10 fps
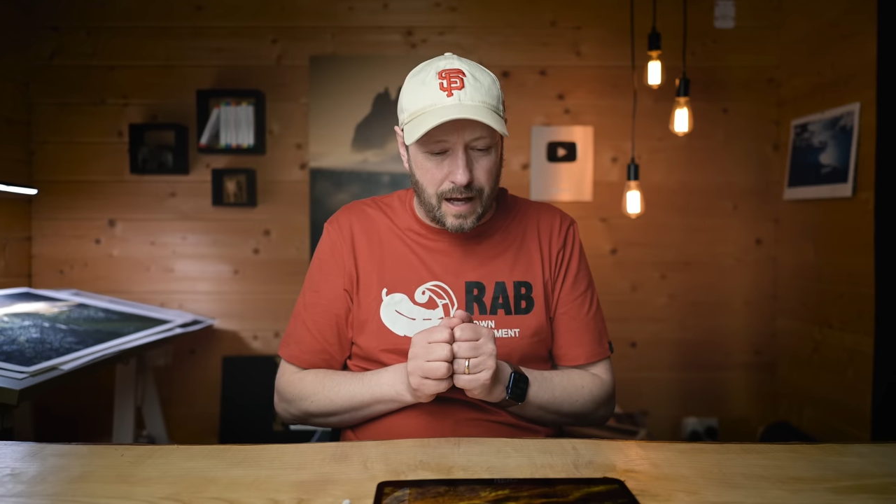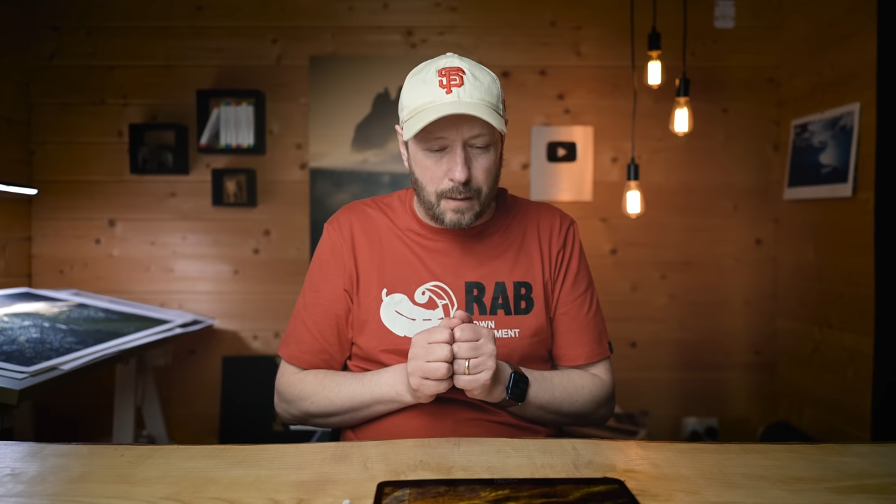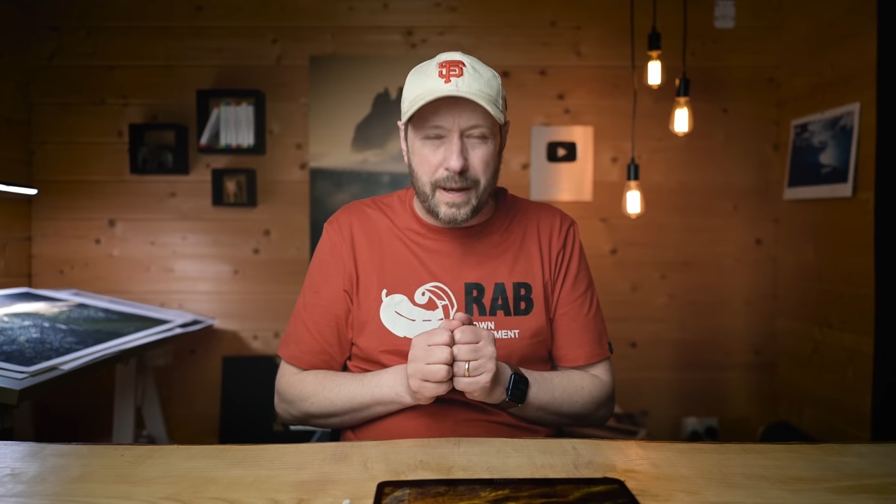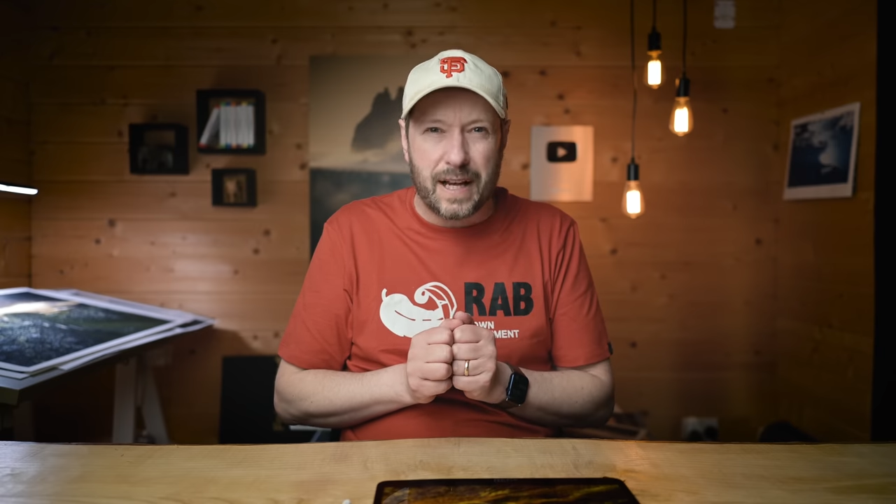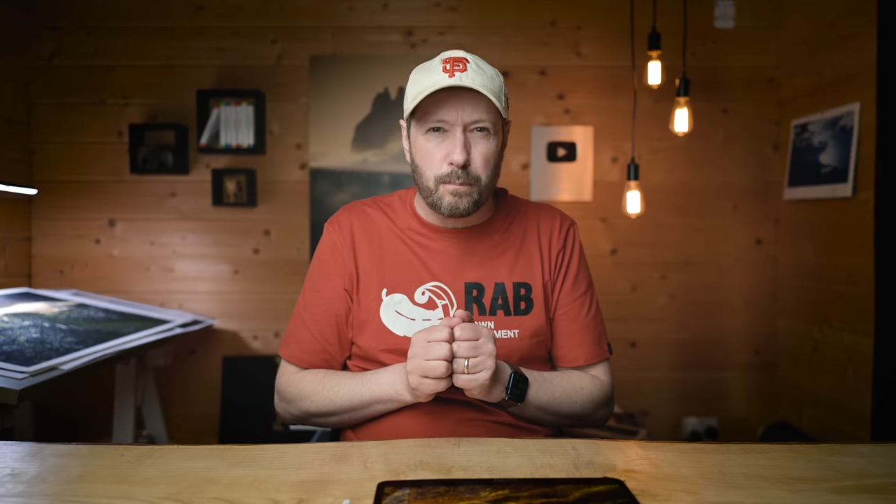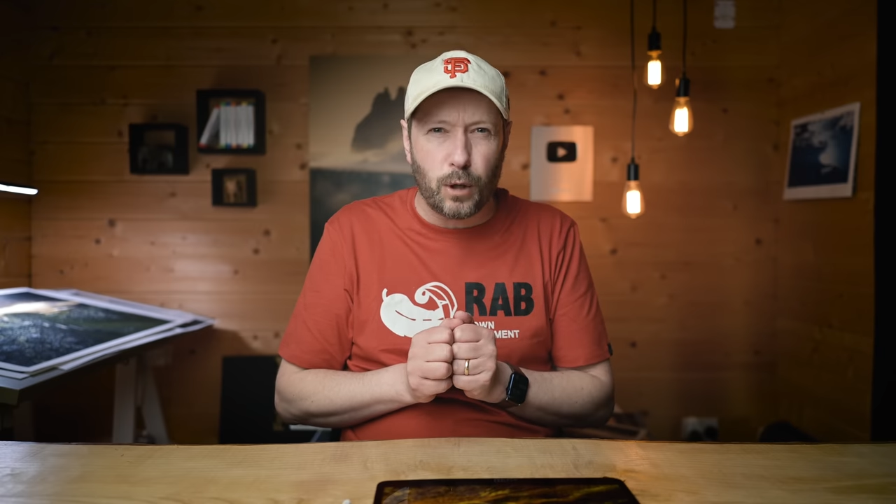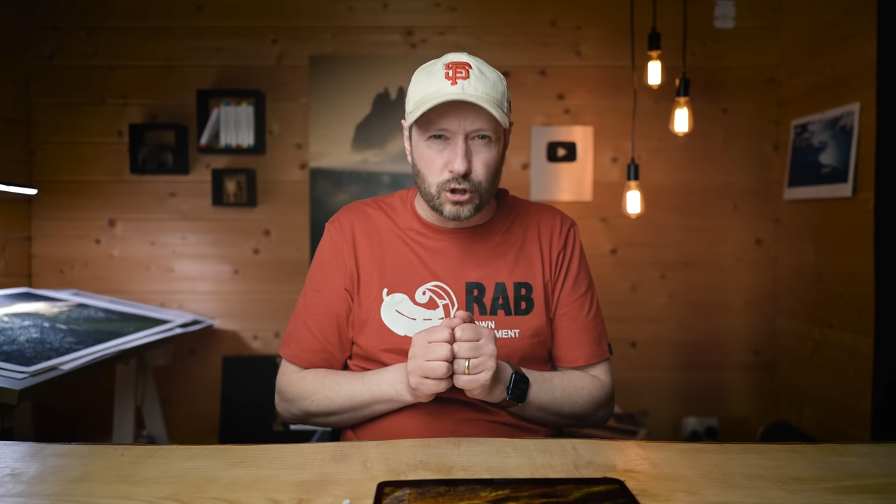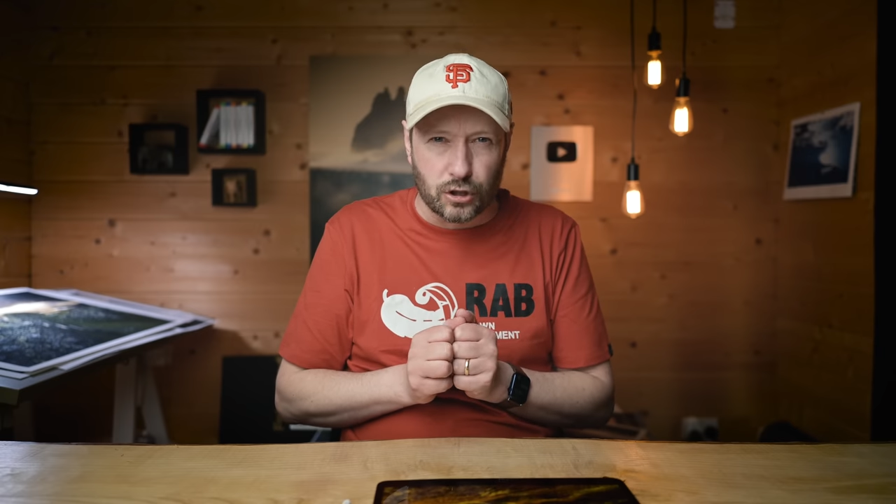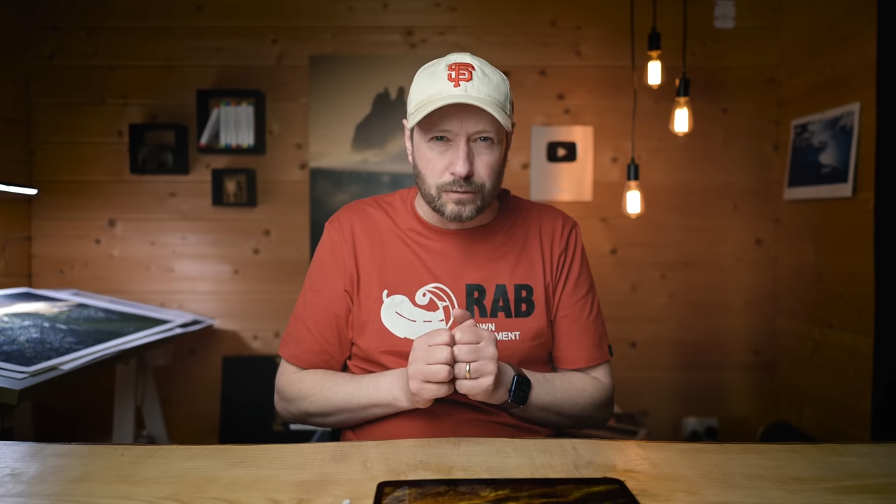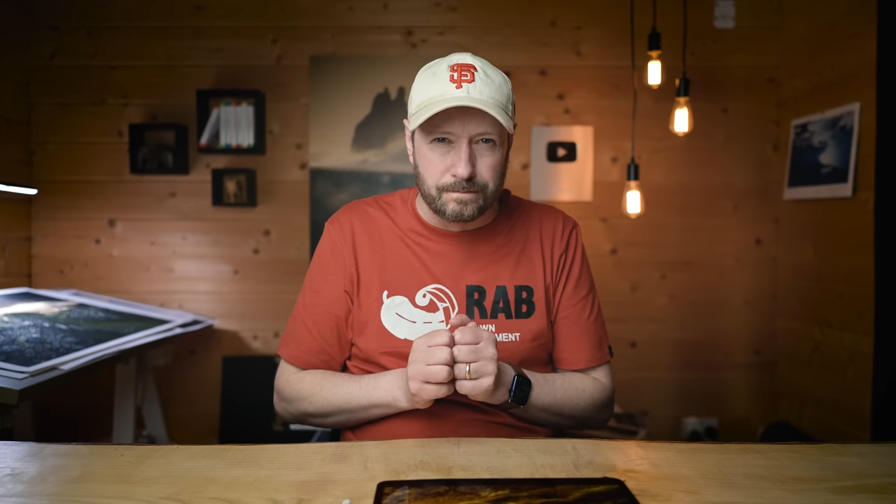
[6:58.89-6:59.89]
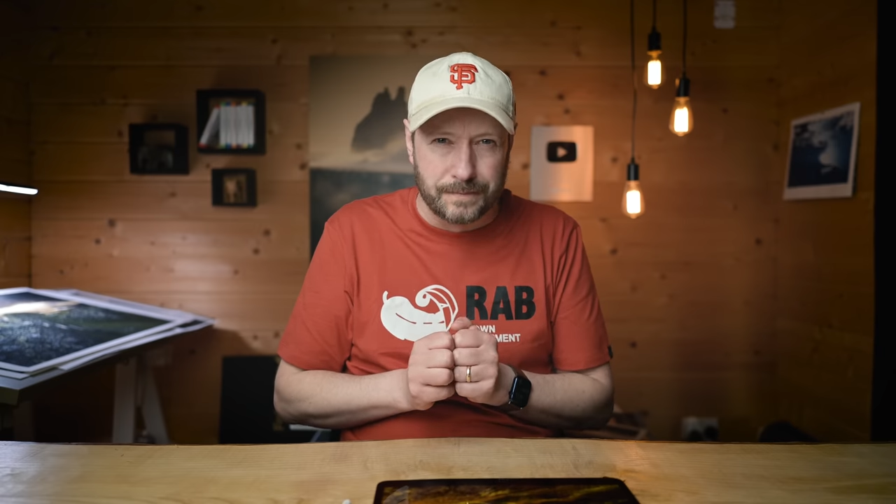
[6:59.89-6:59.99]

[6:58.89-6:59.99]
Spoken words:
I'll make a model.